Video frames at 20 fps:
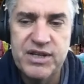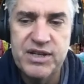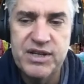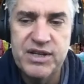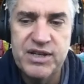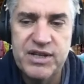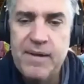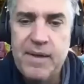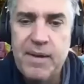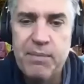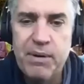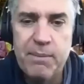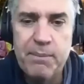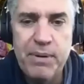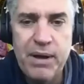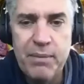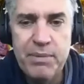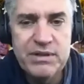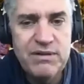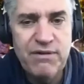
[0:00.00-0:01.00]
But
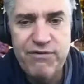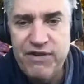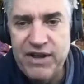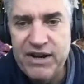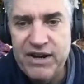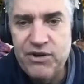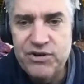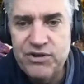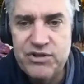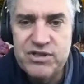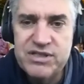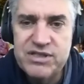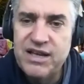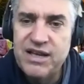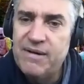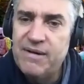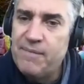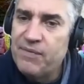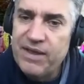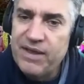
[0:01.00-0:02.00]
public defenders
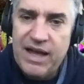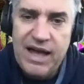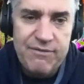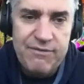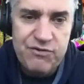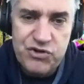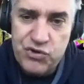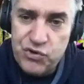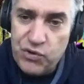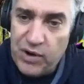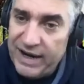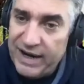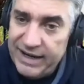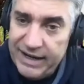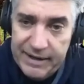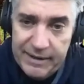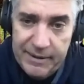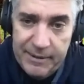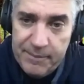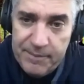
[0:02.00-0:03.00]
have
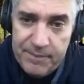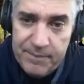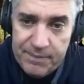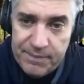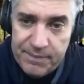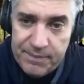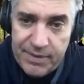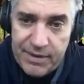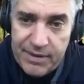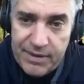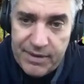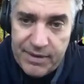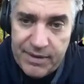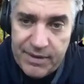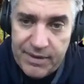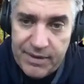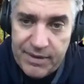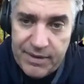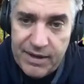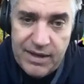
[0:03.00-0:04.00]
training,
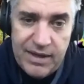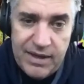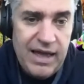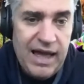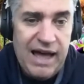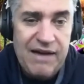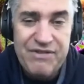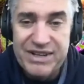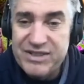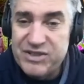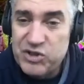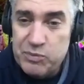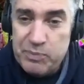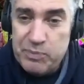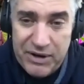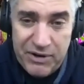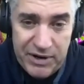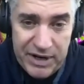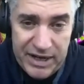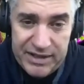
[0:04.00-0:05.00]
have
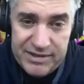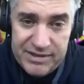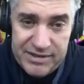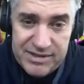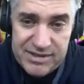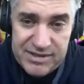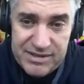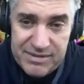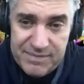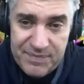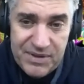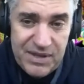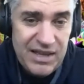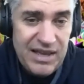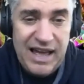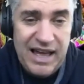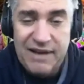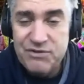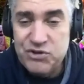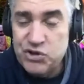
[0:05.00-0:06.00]
experience,
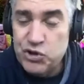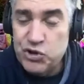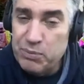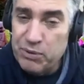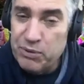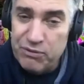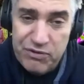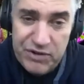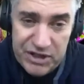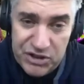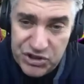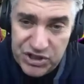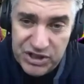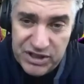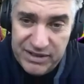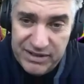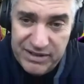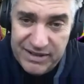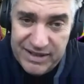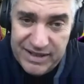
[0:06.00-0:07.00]
have supervision,
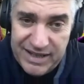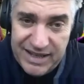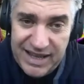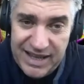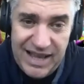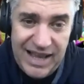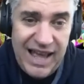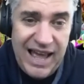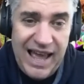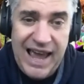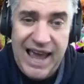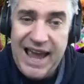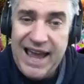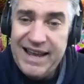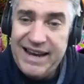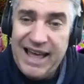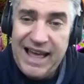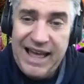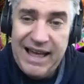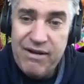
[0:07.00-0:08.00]
and
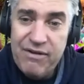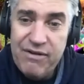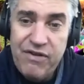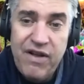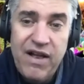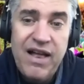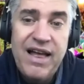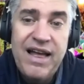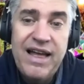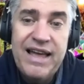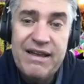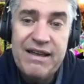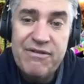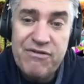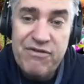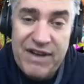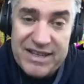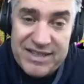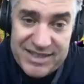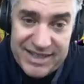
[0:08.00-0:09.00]
have
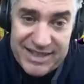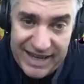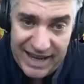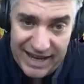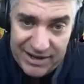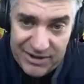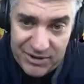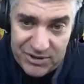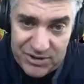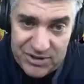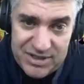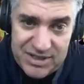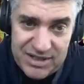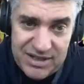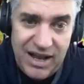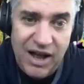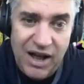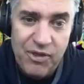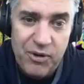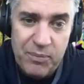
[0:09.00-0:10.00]
investigators
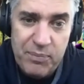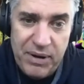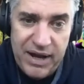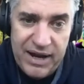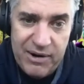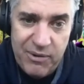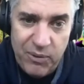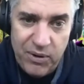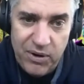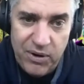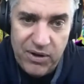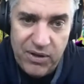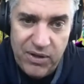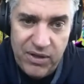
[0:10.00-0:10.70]
on their payroll.